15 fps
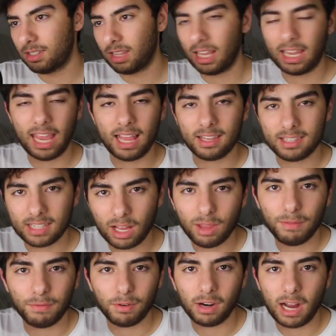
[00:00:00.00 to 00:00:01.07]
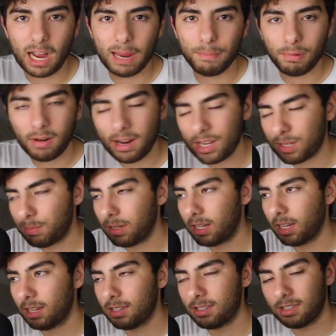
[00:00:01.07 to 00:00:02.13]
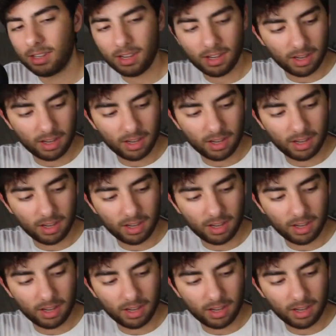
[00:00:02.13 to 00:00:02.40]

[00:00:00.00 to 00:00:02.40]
they can't sell them for a high price, because